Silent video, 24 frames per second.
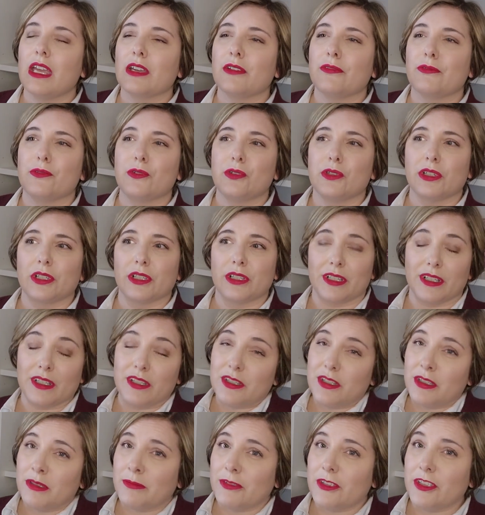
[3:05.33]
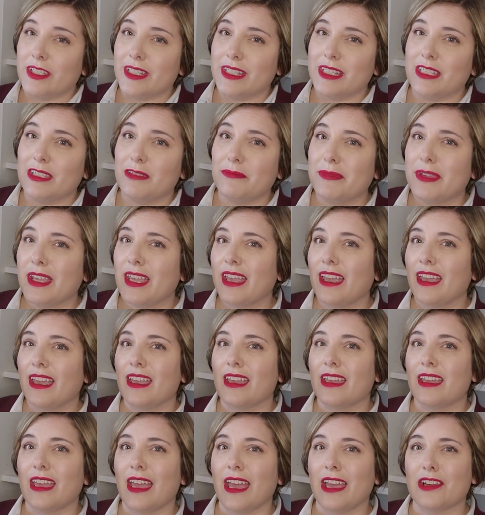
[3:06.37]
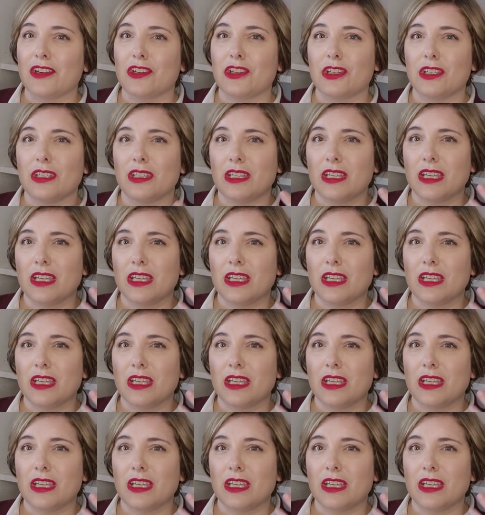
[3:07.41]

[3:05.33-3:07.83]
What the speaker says: for consumerism actually